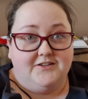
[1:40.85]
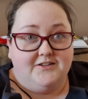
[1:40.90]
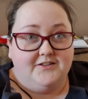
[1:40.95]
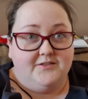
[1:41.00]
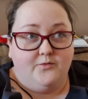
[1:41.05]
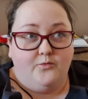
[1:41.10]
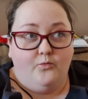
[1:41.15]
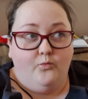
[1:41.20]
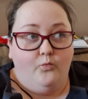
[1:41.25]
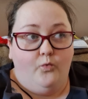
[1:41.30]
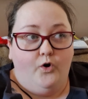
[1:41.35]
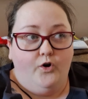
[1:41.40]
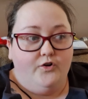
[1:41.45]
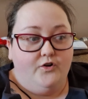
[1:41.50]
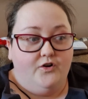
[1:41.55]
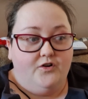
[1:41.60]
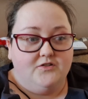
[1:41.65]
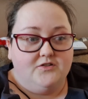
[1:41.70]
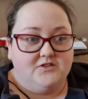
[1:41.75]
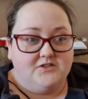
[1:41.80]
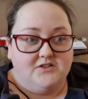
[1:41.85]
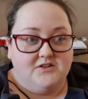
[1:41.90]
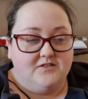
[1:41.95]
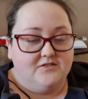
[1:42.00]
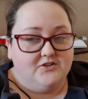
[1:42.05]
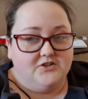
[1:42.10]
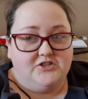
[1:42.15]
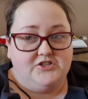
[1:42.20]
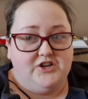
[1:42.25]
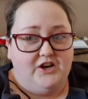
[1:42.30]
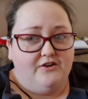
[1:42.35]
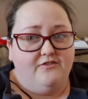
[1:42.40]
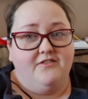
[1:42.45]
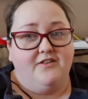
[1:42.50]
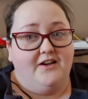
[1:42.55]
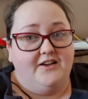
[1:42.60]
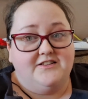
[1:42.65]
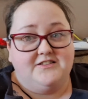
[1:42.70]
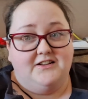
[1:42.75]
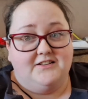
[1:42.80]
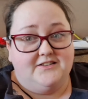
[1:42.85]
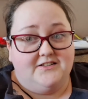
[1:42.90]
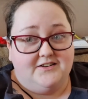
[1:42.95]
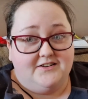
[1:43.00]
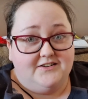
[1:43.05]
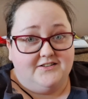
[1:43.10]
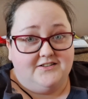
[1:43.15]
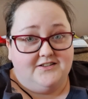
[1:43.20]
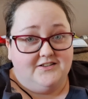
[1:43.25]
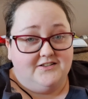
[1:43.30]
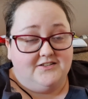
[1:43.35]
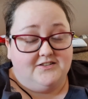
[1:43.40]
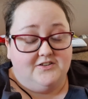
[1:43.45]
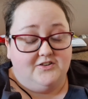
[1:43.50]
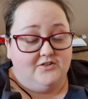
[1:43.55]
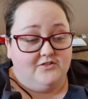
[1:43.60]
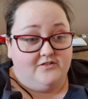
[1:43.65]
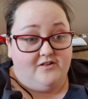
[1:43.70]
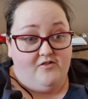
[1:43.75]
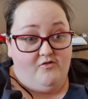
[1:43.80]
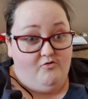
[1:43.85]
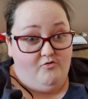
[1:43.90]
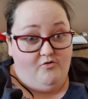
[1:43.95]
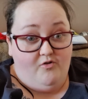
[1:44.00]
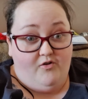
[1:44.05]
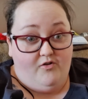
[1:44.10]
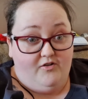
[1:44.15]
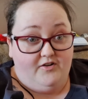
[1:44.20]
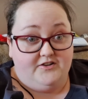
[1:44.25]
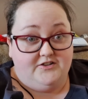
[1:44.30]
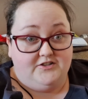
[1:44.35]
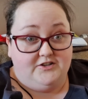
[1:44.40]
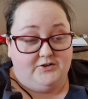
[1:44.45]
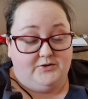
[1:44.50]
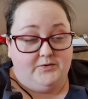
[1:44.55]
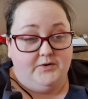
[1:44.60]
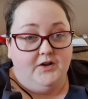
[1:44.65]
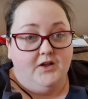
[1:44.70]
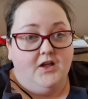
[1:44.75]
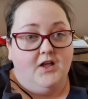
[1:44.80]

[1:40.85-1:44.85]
and whatnots and just generalized anxieties are not ideal,